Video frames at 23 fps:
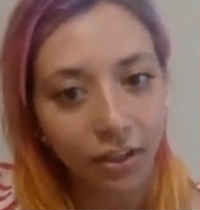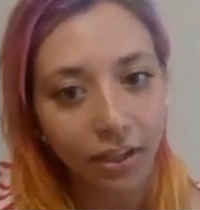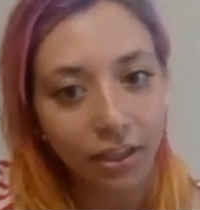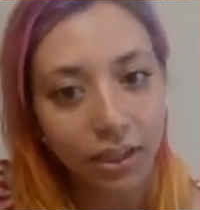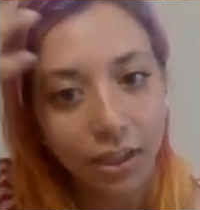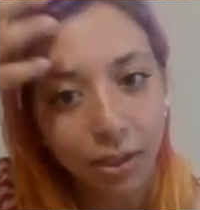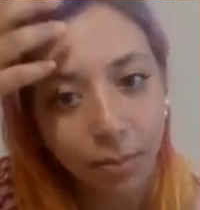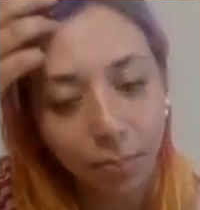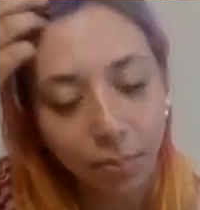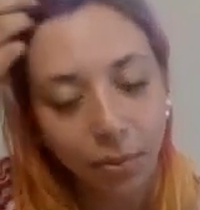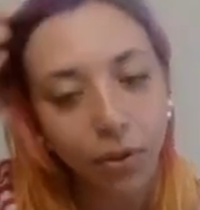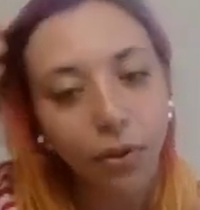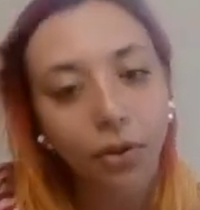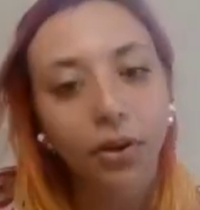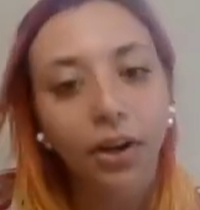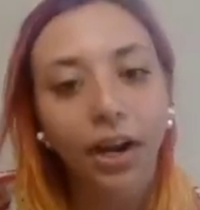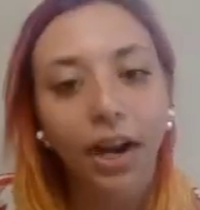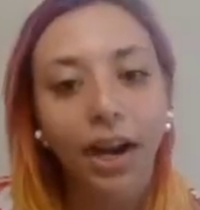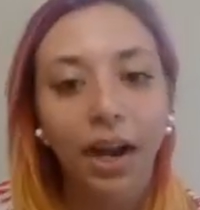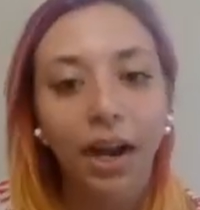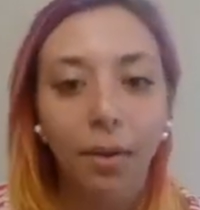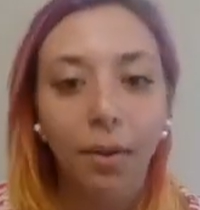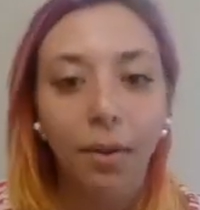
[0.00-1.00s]
So this is a
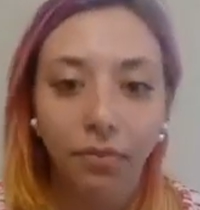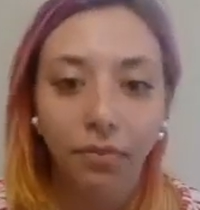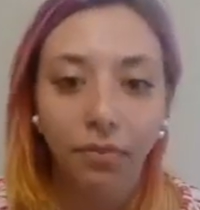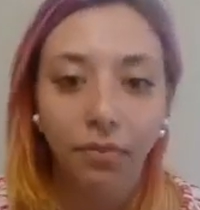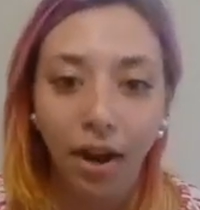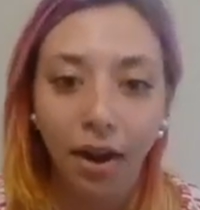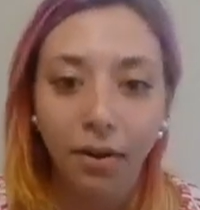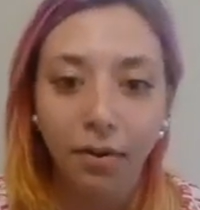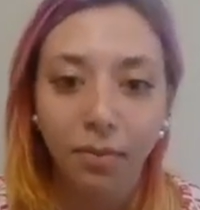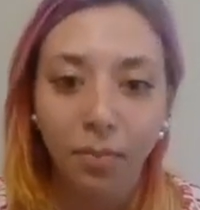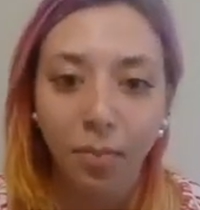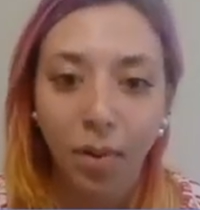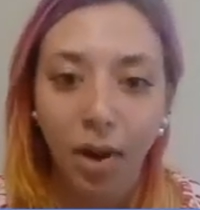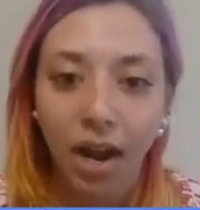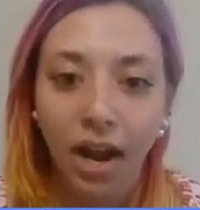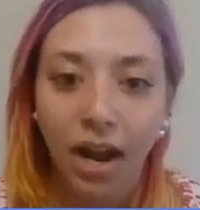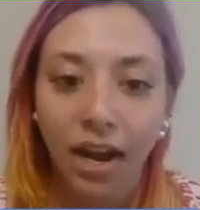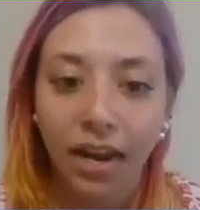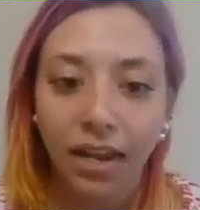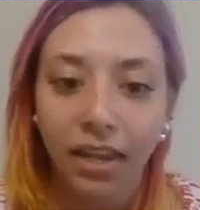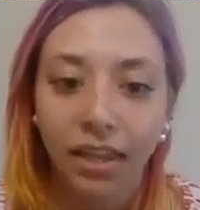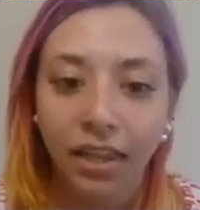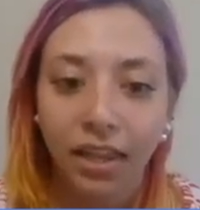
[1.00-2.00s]
program run
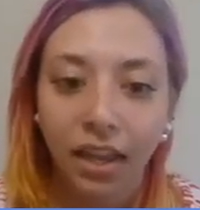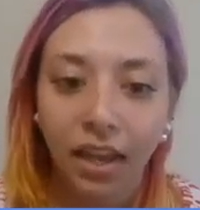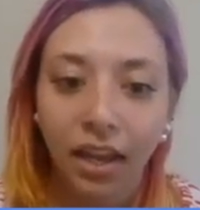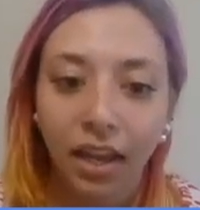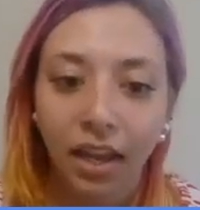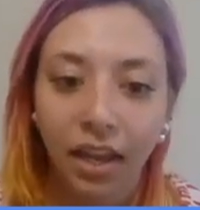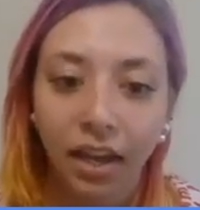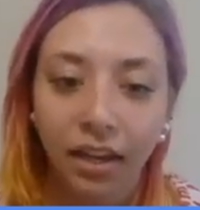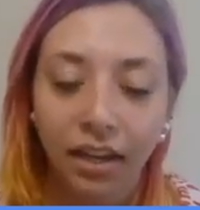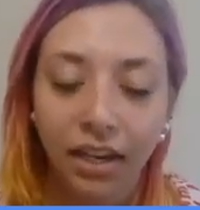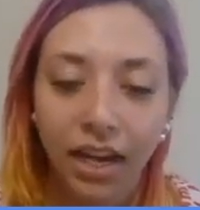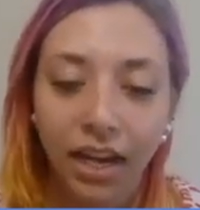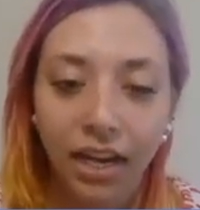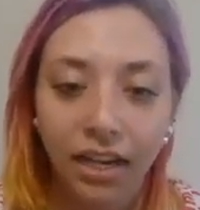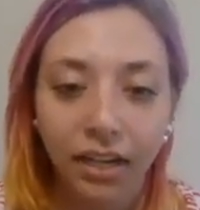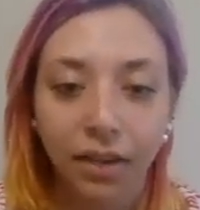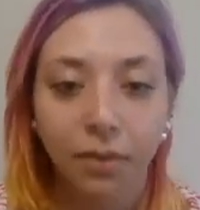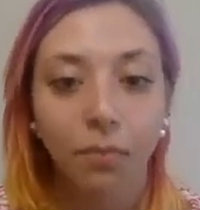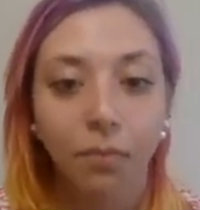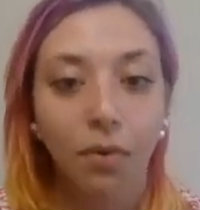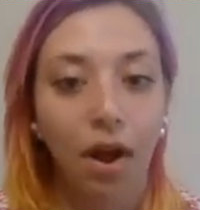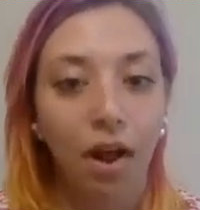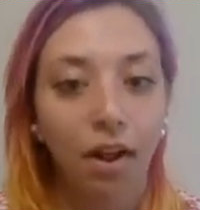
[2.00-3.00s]
by the
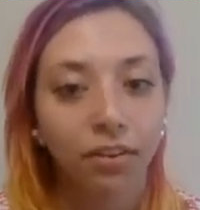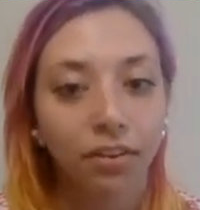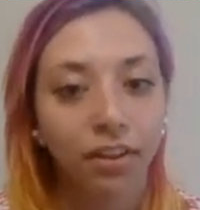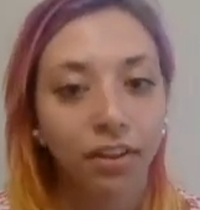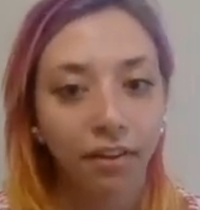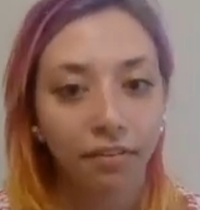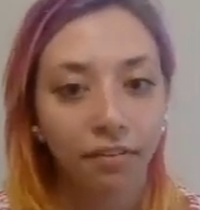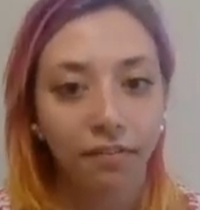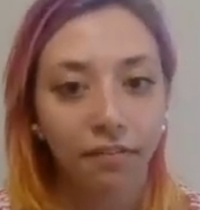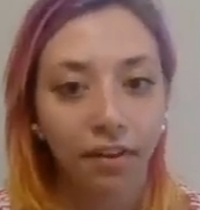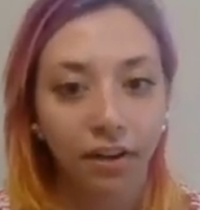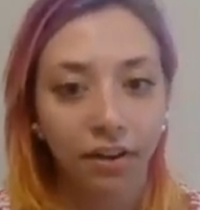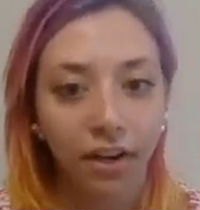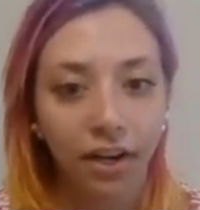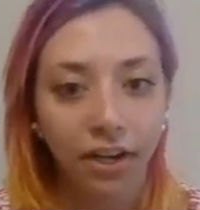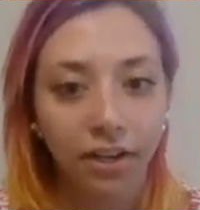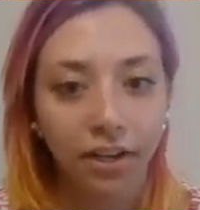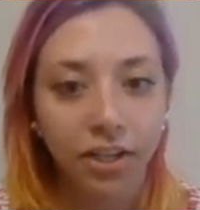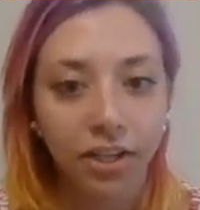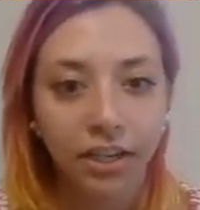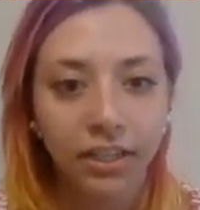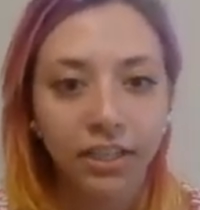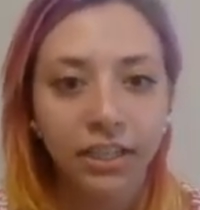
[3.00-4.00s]
Canadian Wildlife
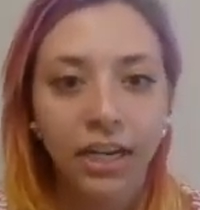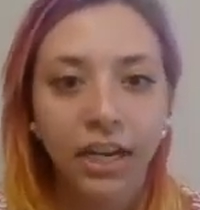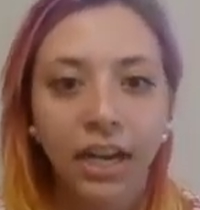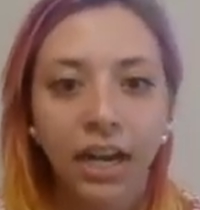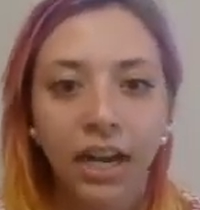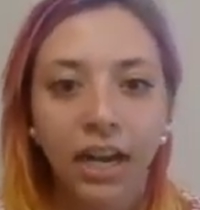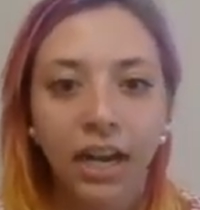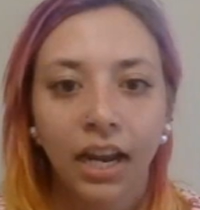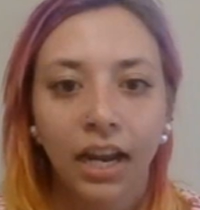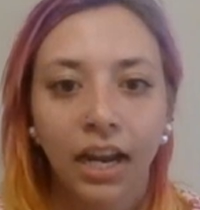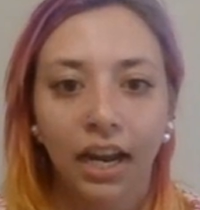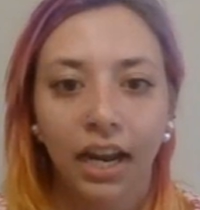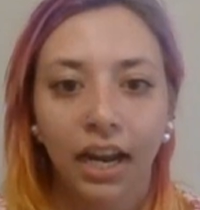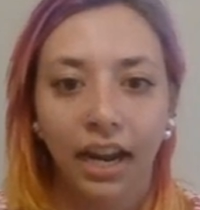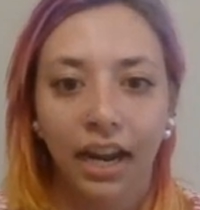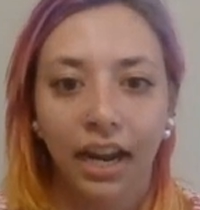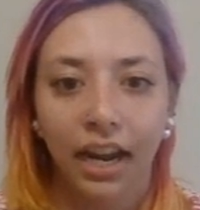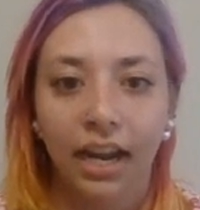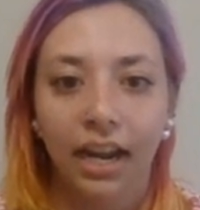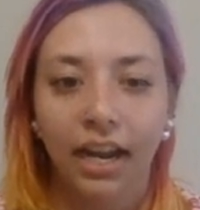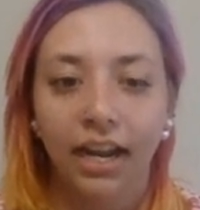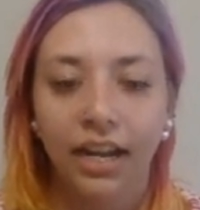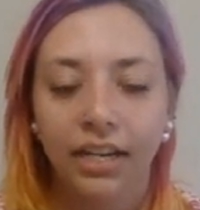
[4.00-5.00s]
Federation,
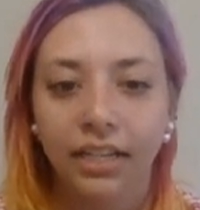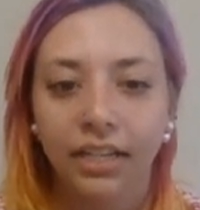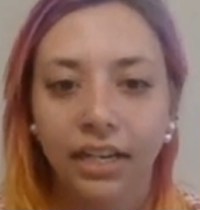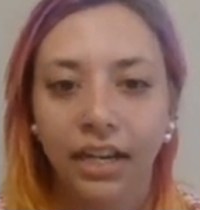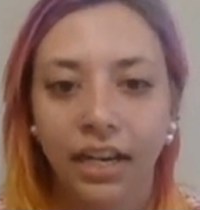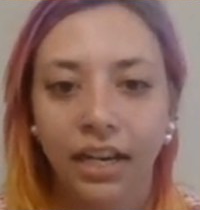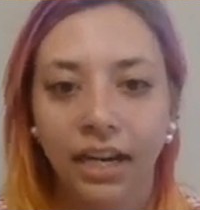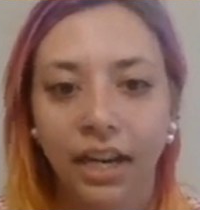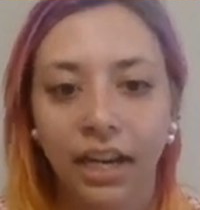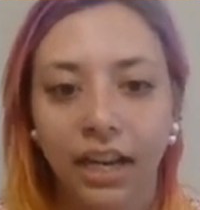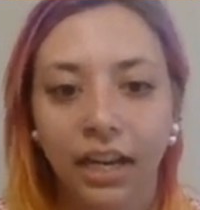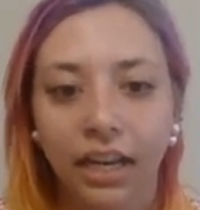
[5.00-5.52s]
and